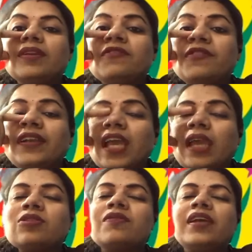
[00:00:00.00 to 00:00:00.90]
different
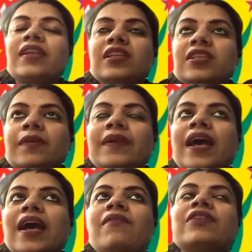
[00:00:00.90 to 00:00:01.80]
types of the energy we
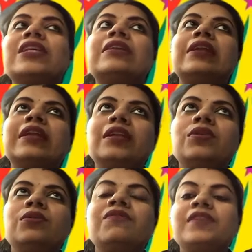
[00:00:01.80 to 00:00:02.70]
have which are
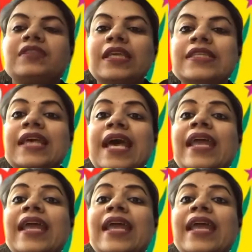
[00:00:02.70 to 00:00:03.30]
related to the physics